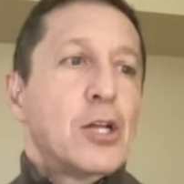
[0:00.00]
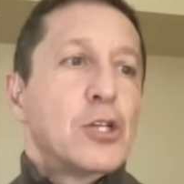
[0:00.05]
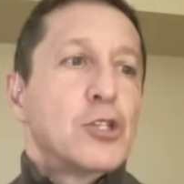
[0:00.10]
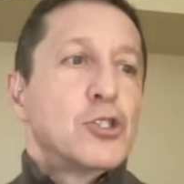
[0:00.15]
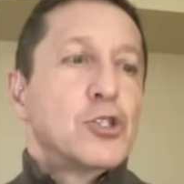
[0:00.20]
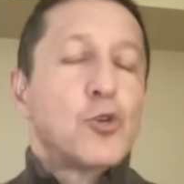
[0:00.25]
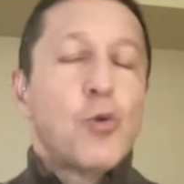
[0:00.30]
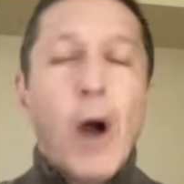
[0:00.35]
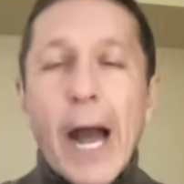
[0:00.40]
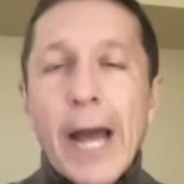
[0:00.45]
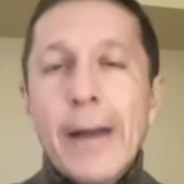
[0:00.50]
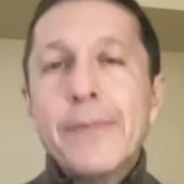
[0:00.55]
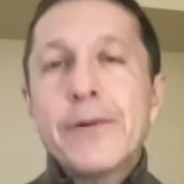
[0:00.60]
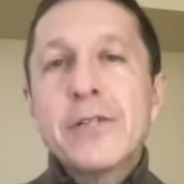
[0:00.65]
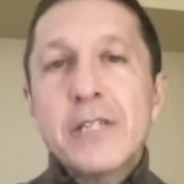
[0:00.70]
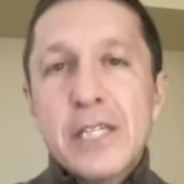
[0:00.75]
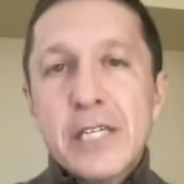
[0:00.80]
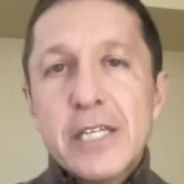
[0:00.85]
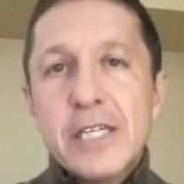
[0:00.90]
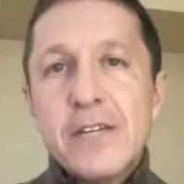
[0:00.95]
Do I
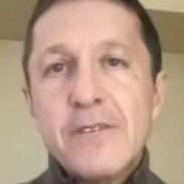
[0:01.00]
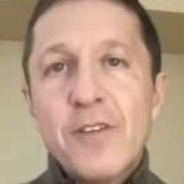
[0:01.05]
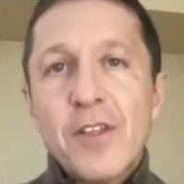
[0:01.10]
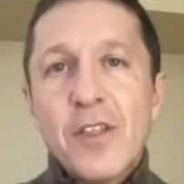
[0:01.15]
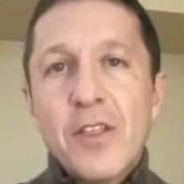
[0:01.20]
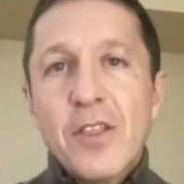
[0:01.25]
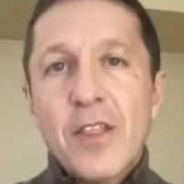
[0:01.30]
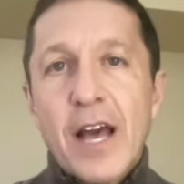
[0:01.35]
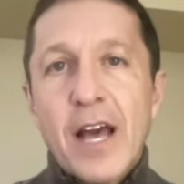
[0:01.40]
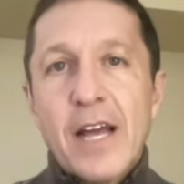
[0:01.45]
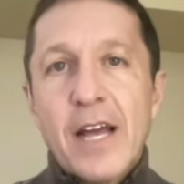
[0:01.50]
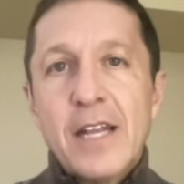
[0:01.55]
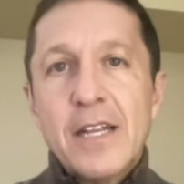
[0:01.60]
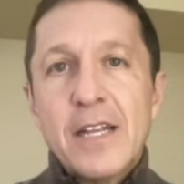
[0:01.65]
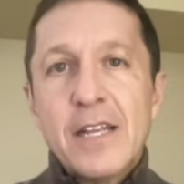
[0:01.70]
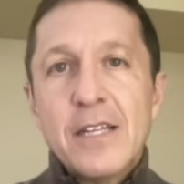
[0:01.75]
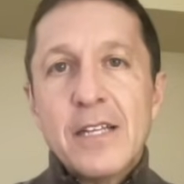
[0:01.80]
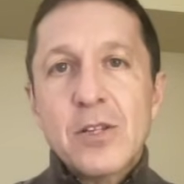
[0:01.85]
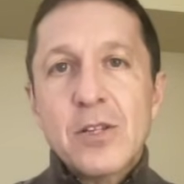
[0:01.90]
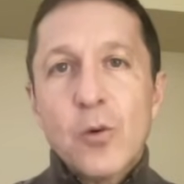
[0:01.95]
believe that
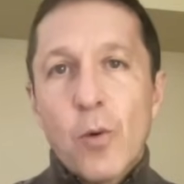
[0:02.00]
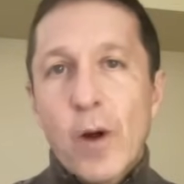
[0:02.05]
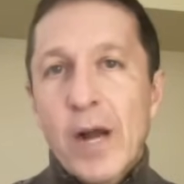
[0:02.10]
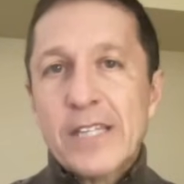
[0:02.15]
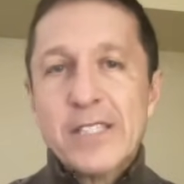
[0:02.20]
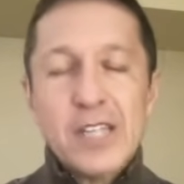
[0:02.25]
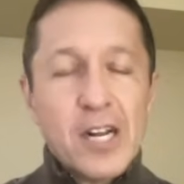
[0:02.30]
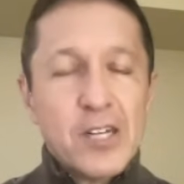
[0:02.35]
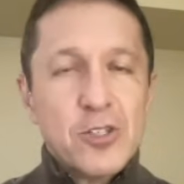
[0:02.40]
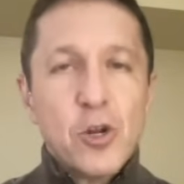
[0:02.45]
the White Sox